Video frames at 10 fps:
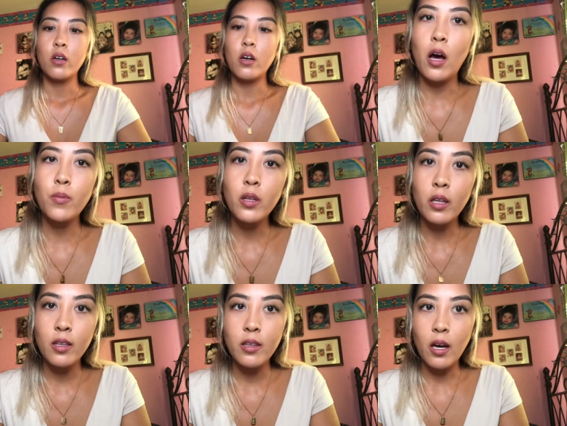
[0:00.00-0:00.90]
I'll be
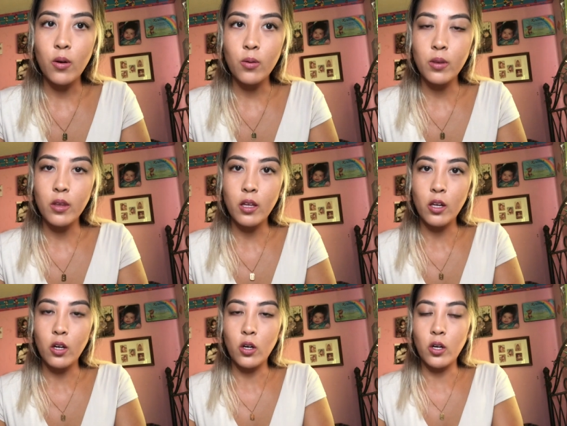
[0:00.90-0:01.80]
linking down
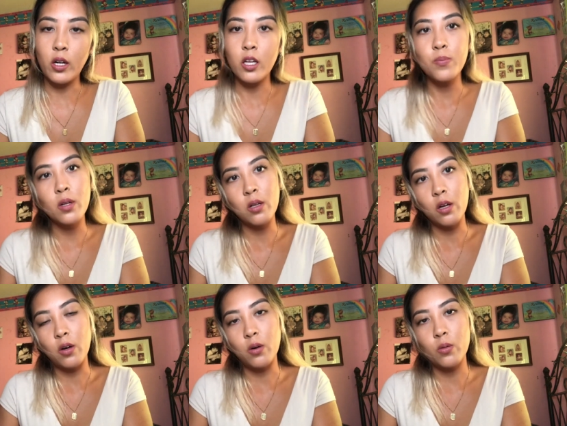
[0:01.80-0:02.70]
their link
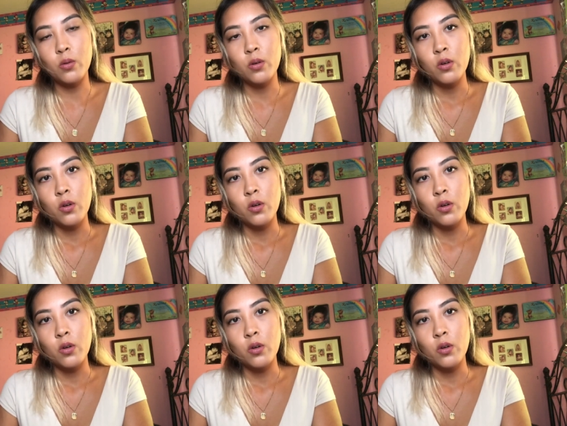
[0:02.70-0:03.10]
below